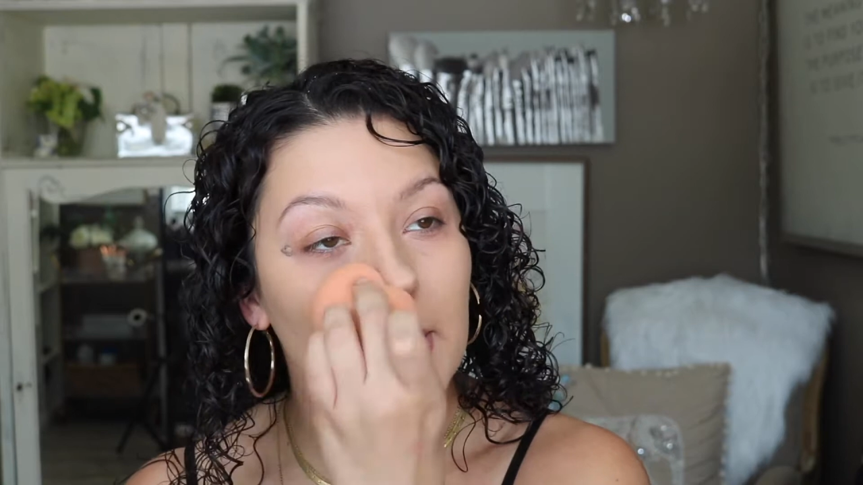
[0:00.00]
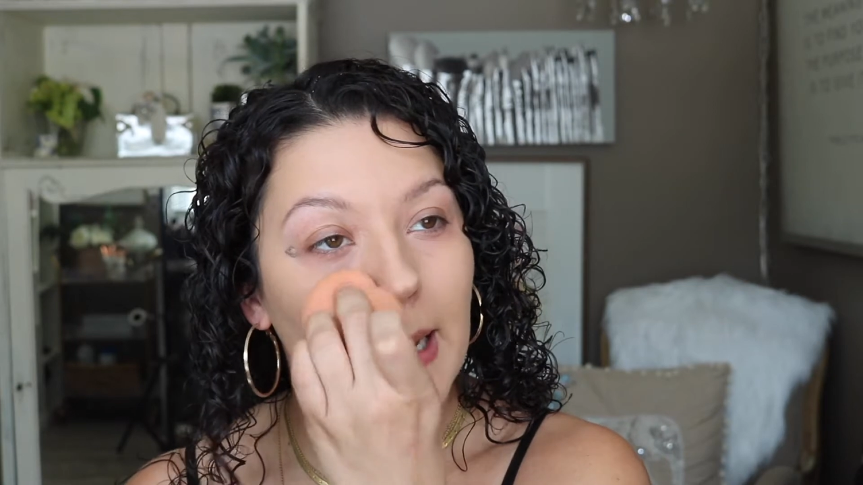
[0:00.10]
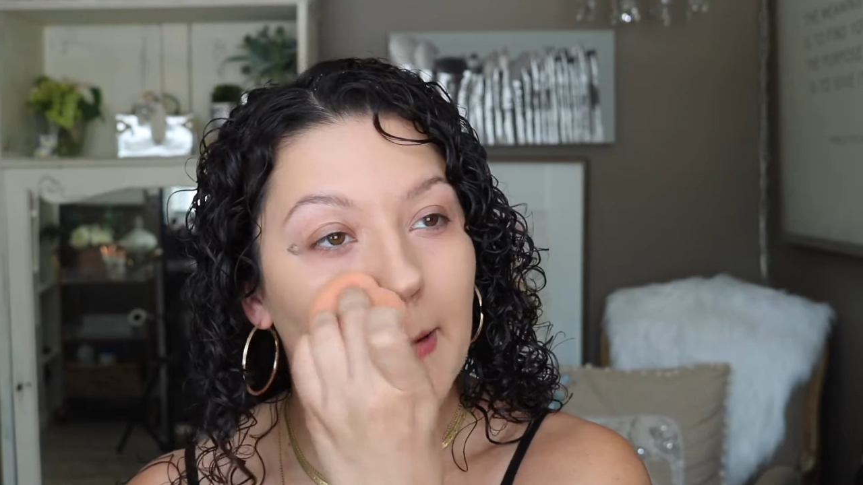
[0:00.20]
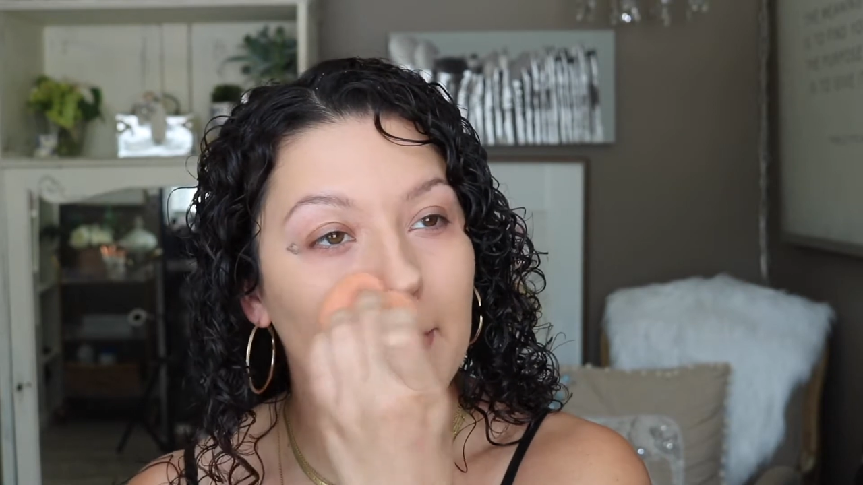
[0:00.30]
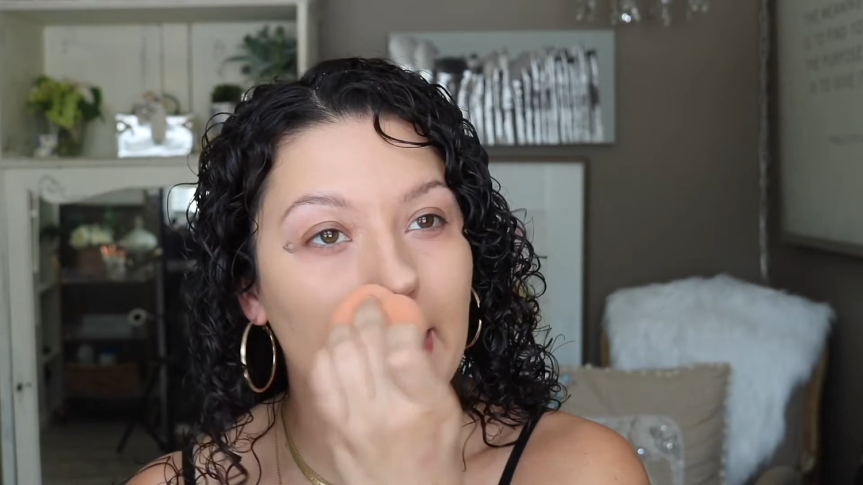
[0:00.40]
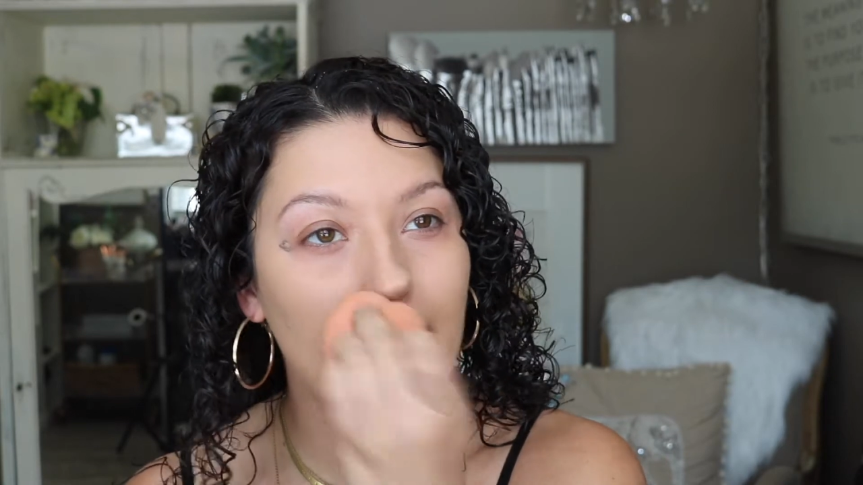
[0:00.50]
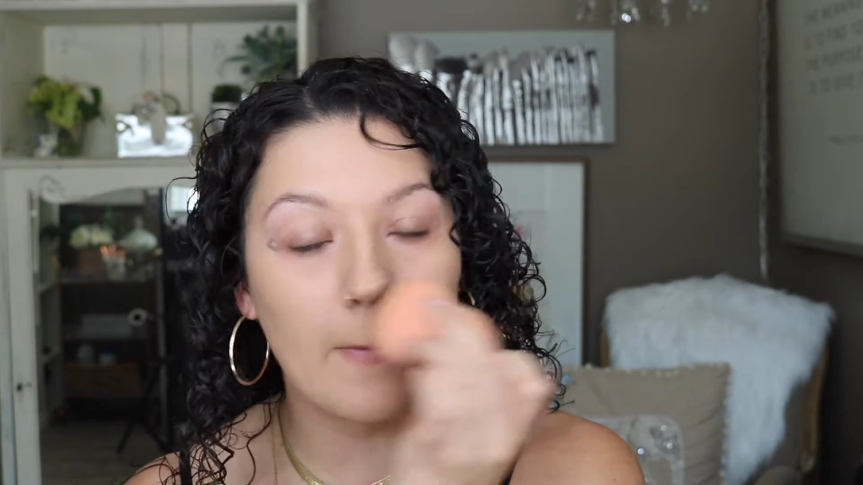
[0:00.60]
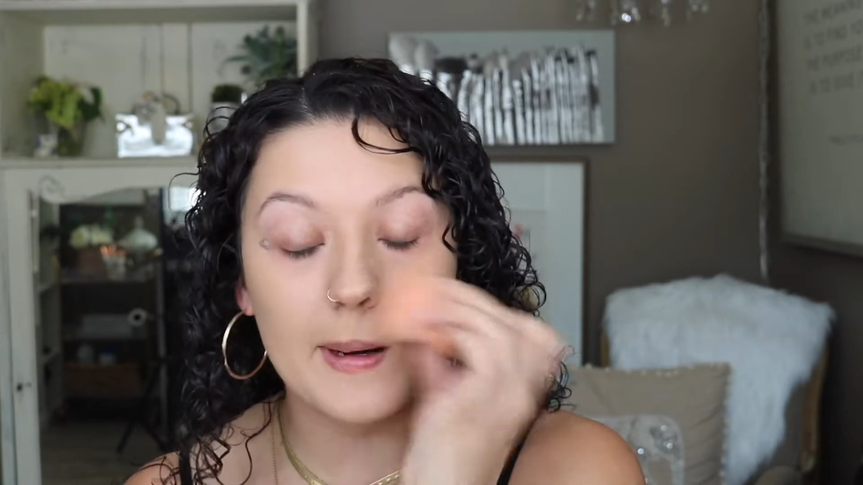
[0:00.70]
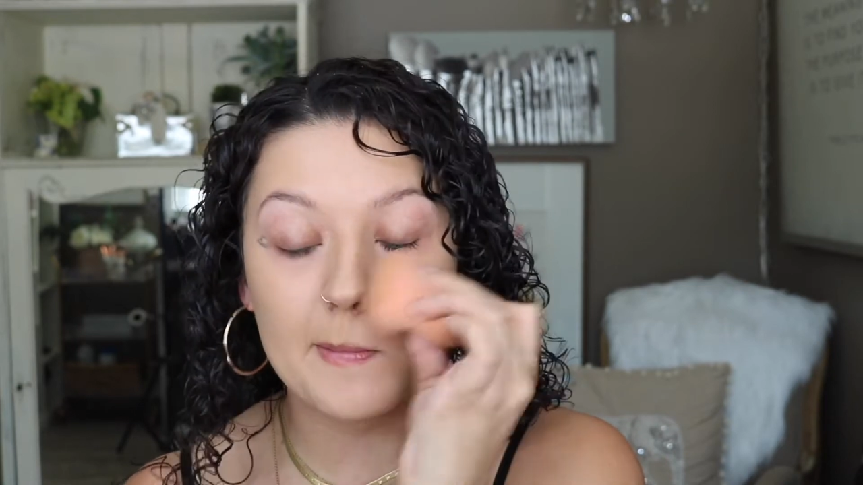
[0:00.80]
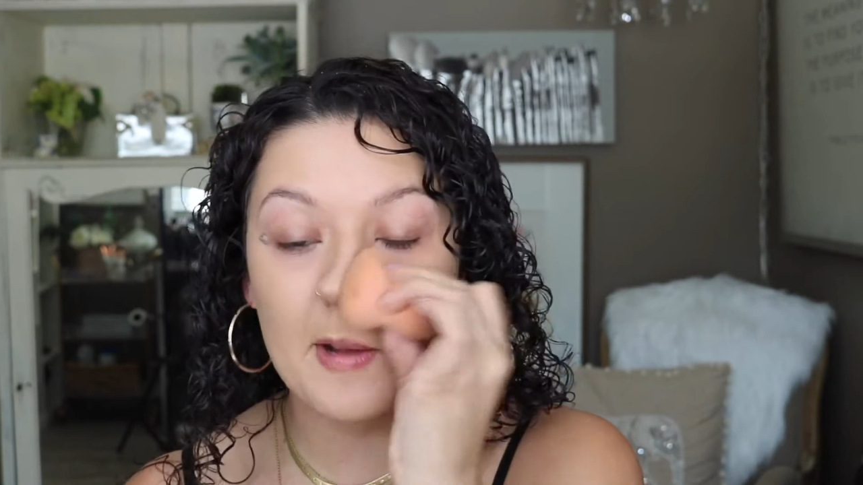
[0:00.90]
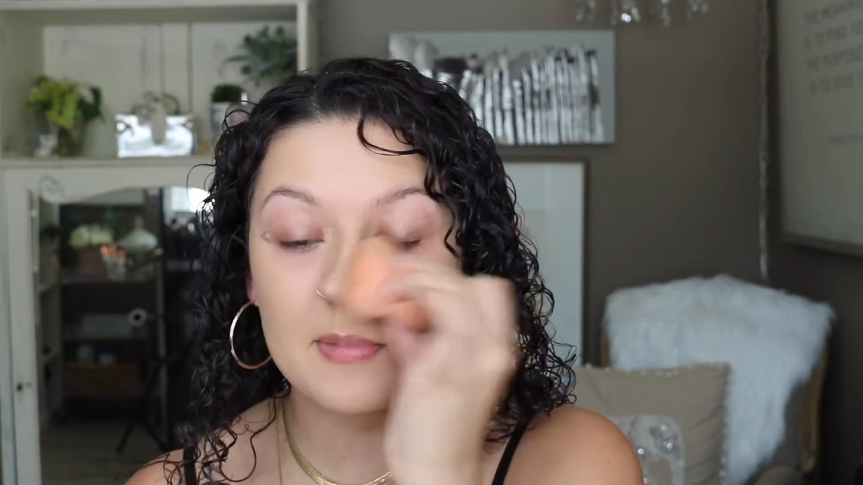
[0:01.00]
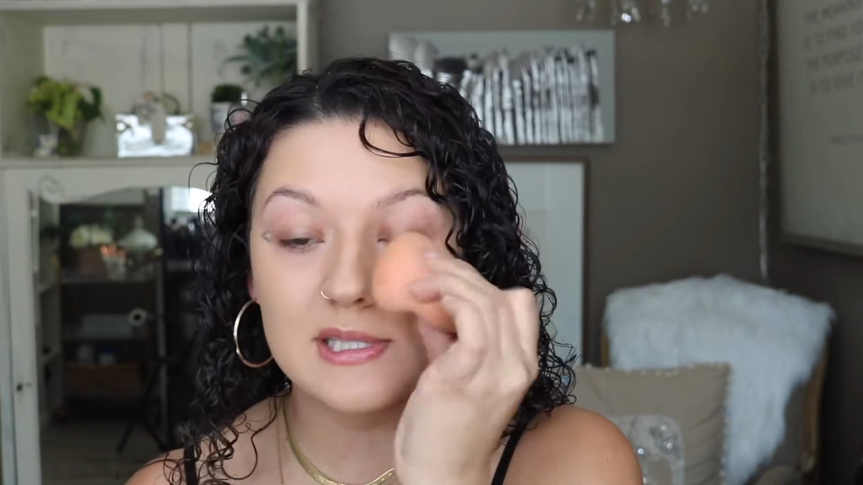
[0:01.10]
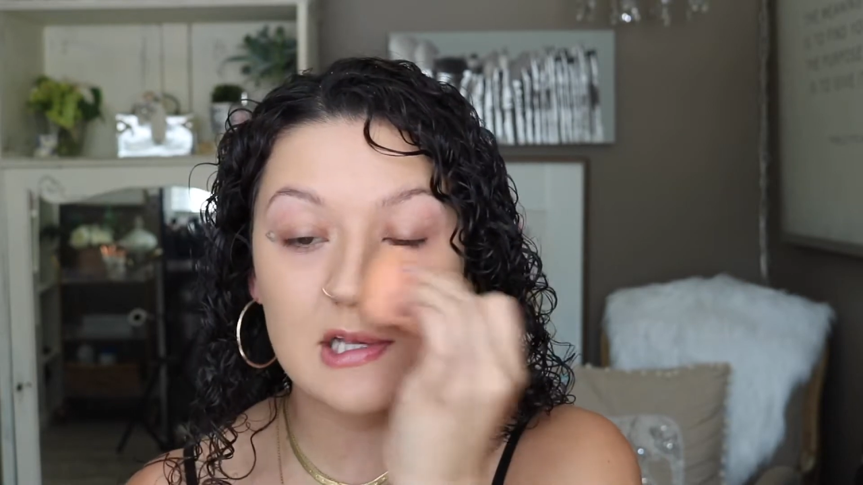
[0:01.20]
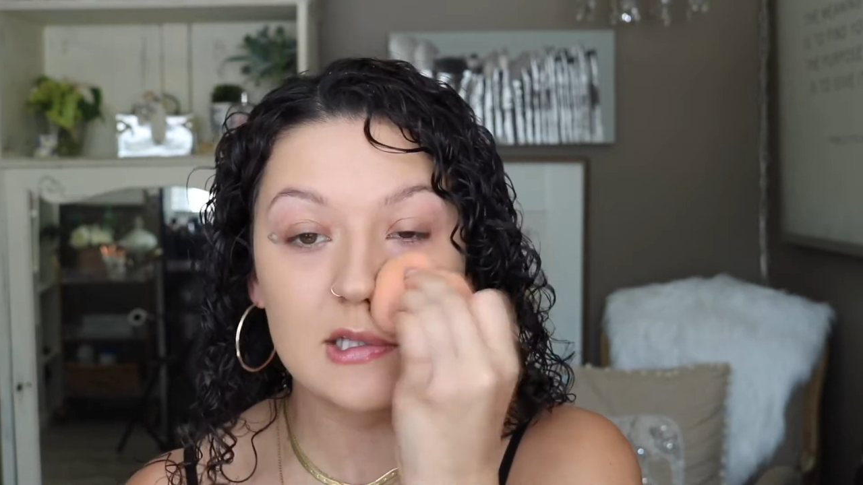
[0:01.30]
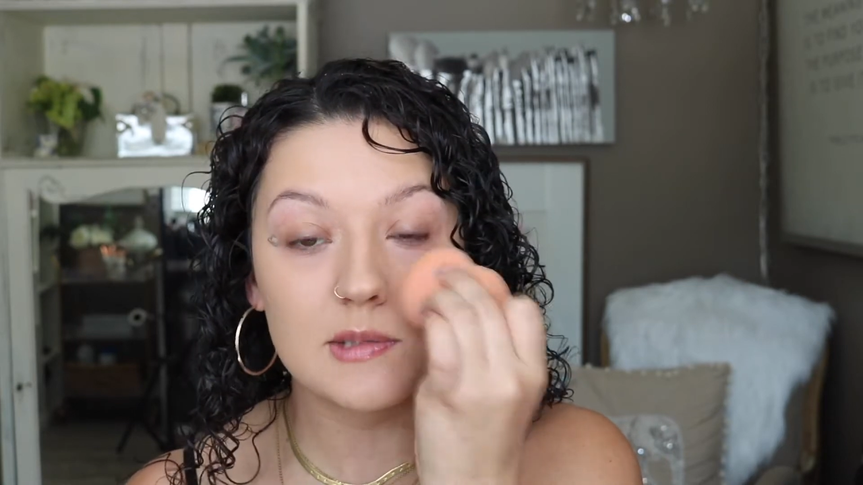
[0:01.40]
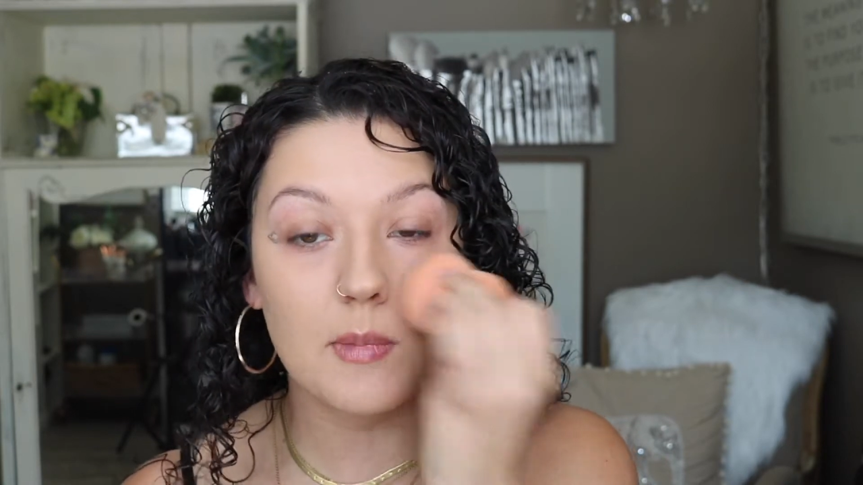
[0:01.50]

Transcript: gonna be one of my busiest